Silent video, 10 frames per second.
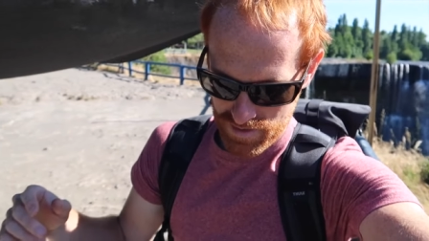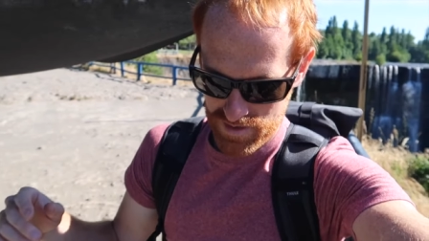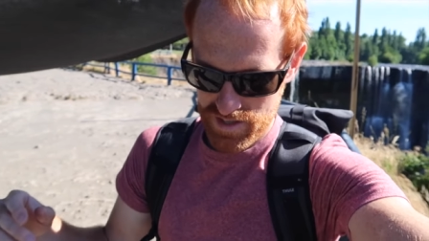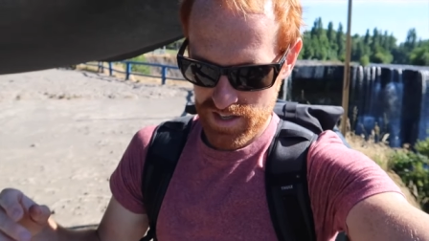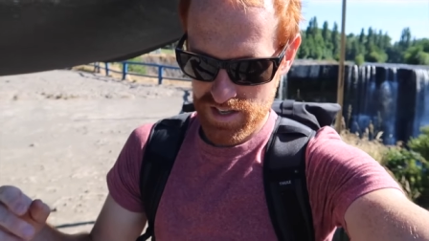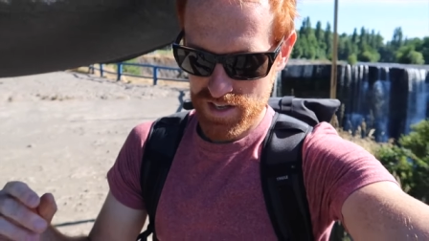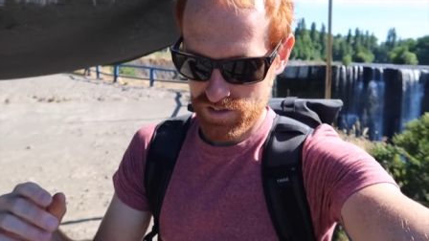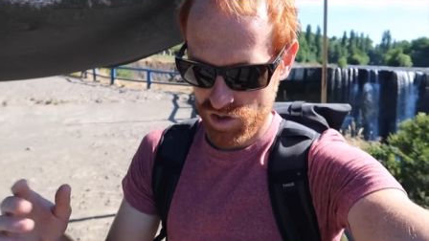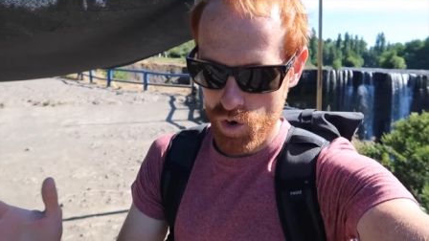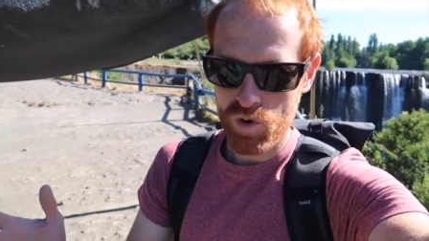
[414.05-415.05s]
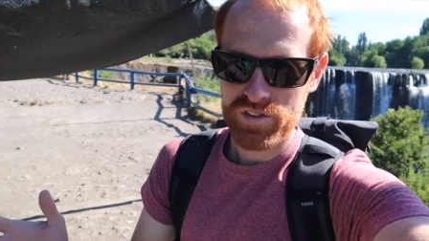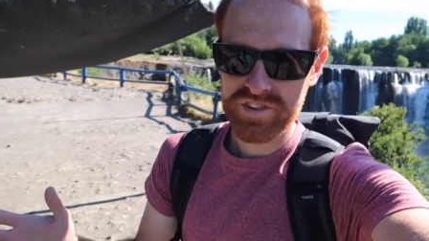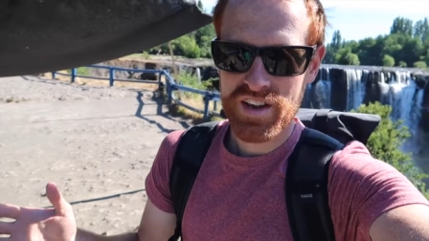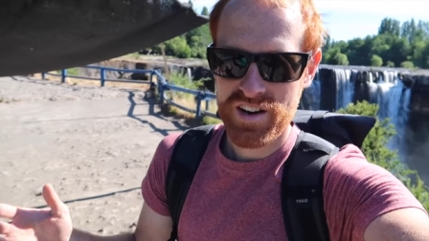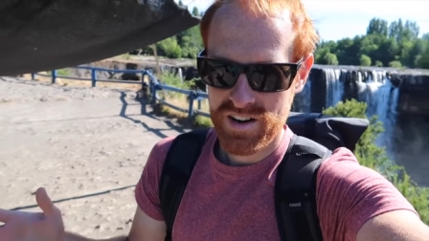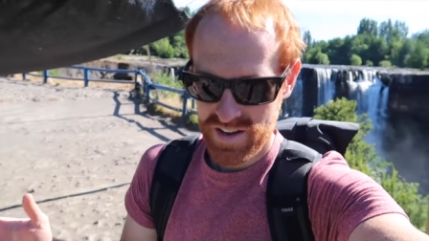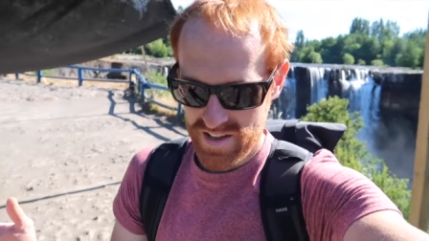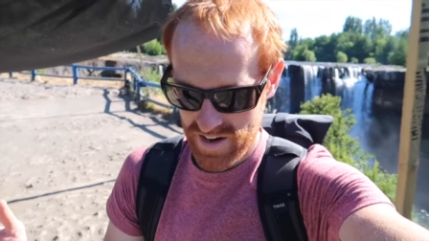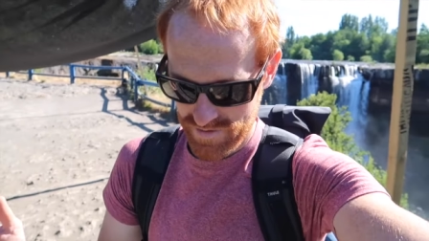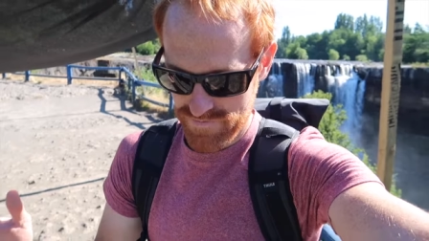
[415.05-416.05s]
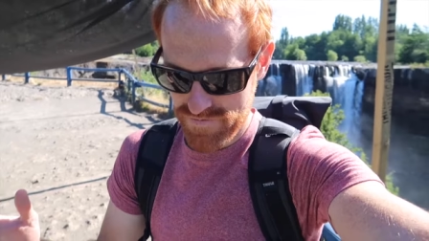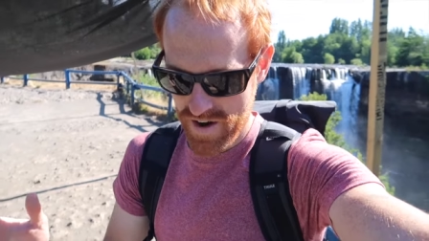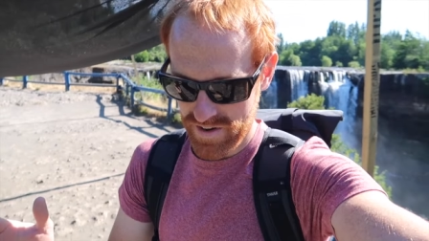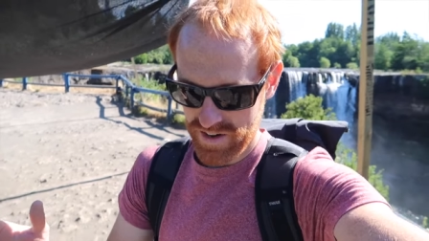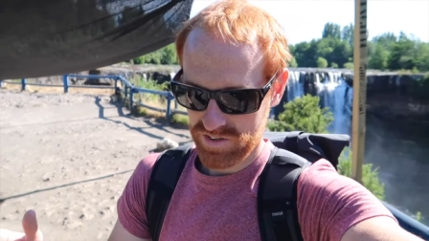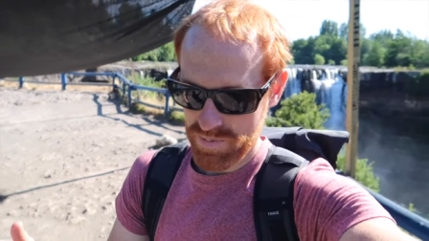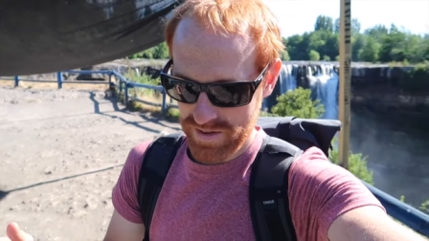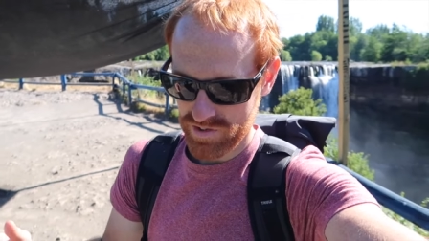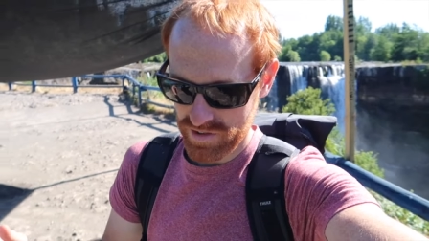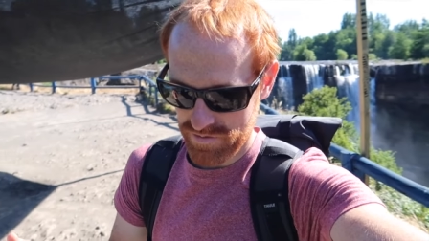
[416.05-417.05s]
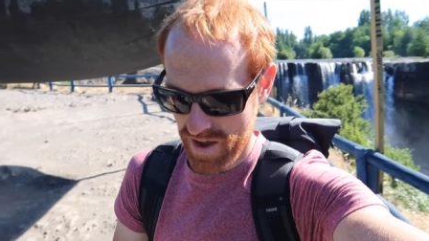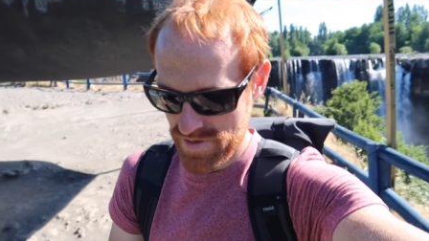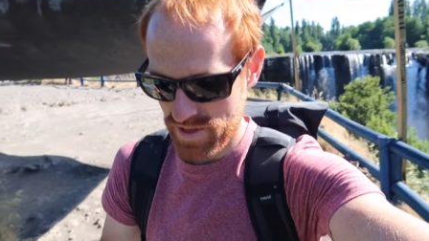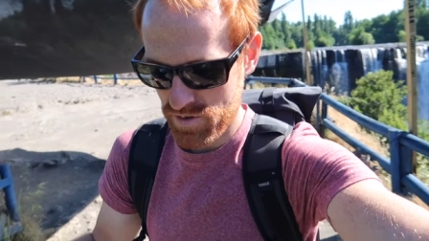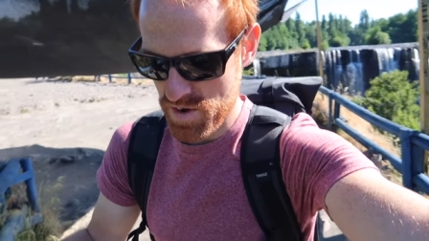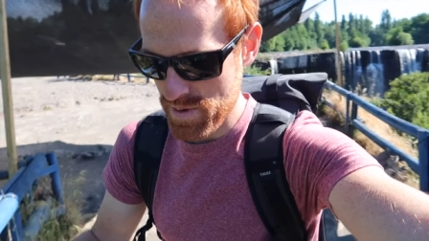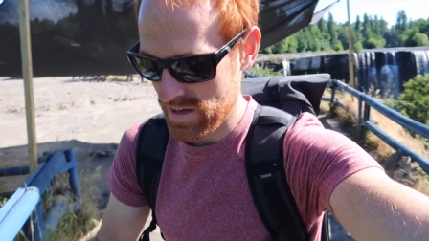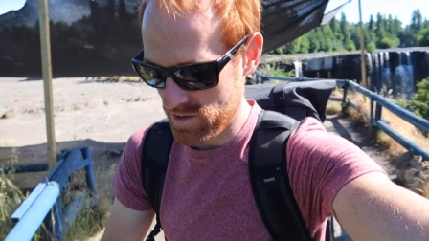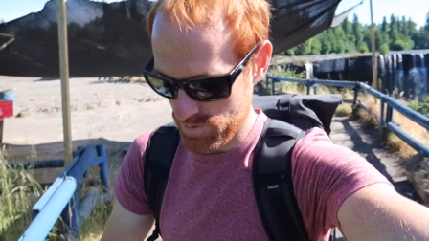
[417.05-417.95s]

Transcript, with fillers: The tolls here are very expensive. I think we paid